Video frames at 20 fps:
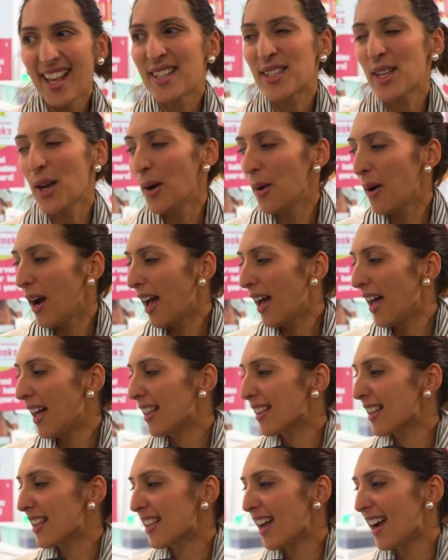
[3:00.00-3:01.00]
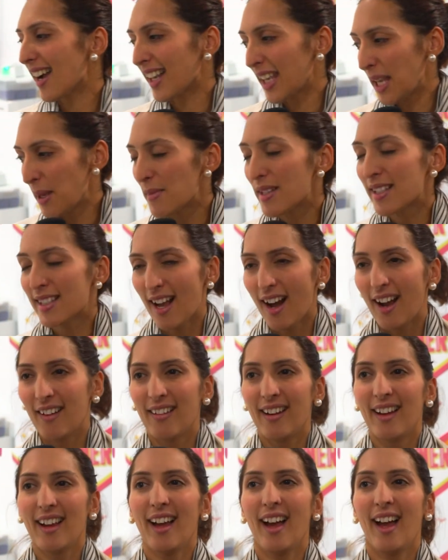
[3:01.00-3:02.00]
So Hakim and
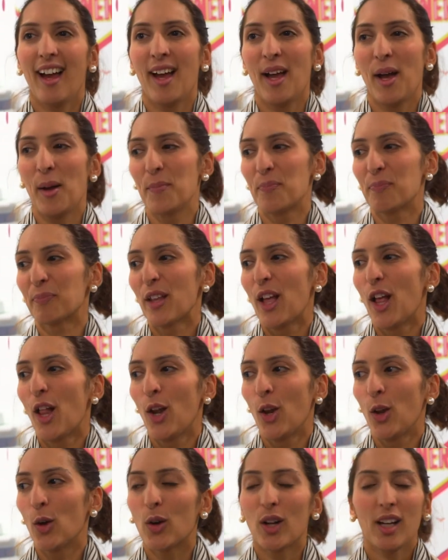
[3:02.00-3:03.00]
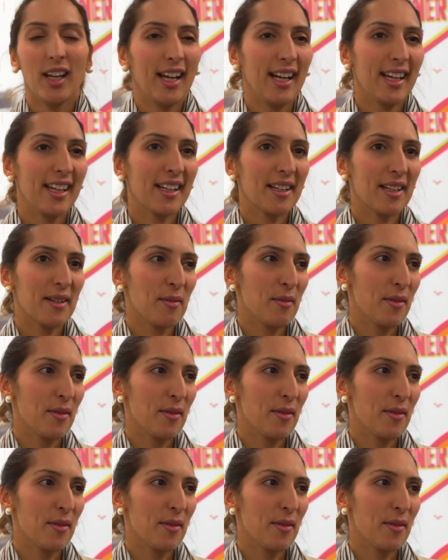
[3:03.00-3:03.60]
Zara look like